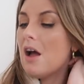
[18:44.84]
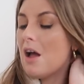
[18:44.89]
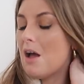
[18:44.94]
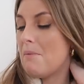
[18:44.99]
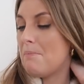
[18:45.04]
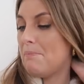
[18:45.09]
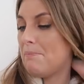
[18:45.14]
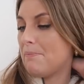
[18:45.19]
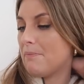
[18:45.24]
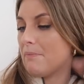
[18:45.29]

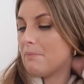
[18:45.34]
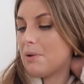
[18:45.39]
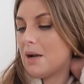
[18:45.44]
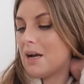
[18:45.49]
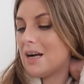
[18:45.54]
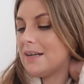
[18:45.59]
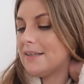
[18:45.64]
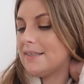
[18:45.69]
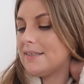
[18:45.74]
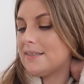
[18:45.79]
um,
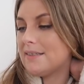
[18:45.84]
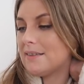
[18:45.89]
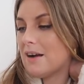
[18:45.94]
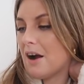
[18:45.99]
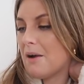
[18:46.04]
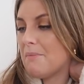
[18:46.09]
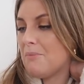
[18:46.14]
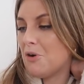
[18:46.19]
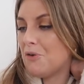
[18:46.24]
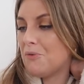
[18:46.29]
because
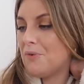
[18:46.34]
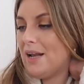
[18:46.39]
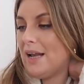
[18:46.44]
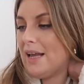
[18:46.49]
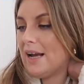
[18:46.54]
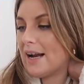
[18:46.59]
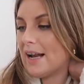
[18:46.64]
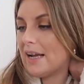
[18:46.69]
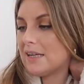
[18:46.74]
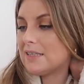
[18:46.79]
I'm not
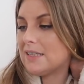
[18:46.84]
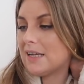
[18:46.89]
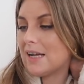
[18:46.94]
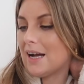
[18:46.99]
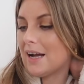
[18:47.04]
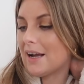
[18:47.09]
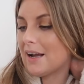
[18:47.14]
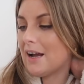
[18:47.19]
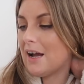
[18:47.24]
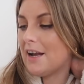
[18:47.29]
really a classic
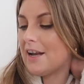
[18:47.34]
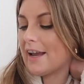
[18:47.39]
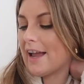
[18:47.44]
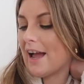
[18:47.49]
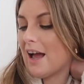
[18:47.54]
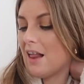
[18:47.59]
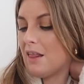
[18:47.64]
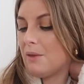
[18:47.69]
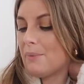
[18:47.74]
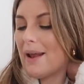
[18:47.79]
kind of
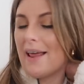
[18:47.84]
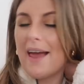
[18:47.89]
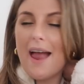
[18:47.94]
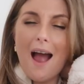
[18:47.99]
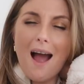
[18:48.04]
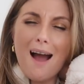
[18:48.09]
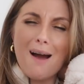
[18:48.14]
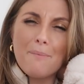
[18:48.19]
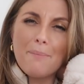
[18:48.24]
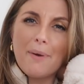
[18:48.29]
girl, well
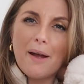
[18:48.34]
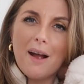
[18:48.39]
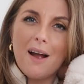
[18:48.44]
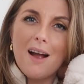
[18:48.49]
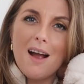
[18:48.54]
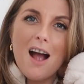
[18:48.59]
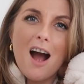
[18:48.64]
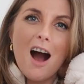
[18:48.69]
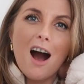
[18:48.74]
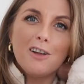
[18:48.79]
I am, but
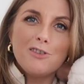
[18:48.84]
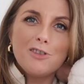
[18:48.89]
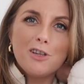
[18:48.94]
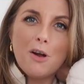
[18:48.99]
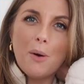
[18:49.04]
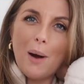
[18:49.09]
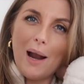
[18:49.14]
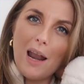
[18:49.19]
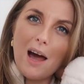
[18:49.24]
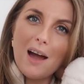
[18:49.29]
I don't
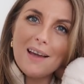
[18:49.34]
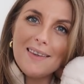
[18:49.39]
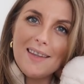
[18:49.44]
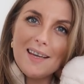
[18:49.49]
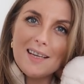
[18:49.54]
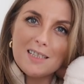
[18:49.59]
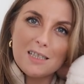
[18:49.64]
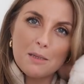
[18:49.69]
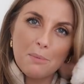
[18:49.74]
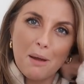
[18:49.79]
know, I like
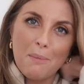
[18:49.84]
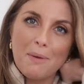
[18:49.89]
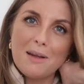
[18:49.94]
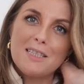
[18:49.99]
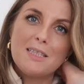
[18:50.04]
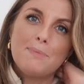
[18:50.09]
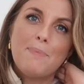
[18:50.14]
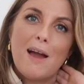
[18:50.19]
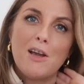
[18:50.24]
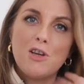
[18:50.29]
things to be a
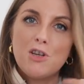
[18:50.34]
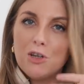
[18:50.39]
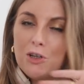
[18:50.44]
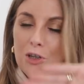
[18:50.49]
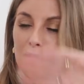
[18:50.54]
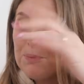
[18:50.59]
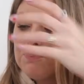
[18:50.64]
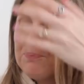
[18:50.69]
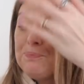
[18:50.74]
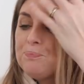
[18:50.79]
bit
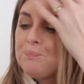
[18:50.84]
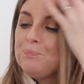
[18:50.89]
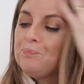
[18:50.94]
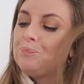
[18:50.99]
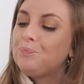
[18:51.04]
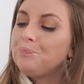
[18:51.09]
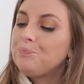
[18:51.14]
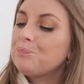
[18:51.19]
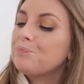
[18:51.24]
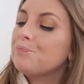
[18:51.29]
special.
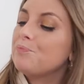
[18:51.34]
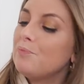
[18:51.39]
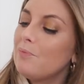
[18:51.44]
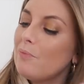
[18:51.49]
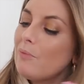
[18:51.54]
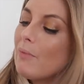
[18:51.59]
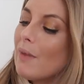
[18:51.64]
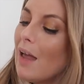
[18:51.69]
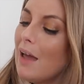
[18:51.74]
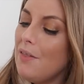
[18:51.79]

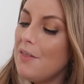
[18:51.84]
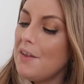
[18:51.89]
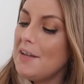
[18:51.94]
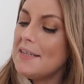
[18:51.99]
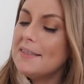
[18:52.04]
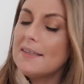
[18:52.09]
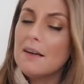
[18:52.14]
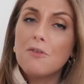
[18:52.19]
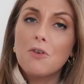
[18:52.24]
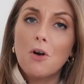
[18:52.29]
And
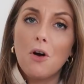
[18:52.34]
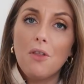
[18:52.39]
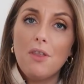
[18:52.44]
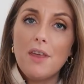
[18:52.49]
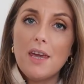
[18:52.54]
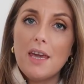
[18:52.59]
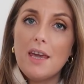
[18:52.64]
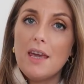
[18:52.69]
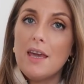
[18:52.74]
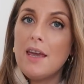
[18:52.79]
these have got
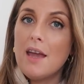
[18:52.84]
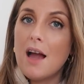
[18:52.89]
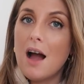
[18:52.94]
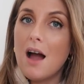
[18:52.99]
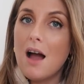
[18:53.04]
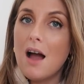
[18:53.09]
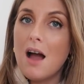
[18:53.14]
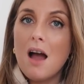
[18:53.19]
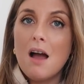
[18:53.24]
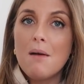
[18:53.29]
the
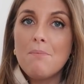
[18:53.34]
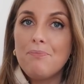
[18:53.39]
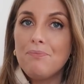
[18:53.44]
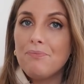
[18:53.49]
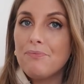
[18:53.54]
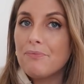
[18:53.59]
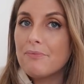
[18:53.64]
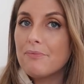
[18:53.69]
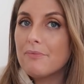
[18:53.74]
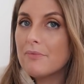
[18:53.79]

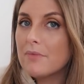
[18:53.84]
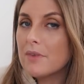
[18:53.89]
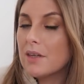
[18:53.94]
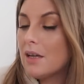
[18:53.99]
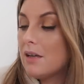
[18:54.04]
um,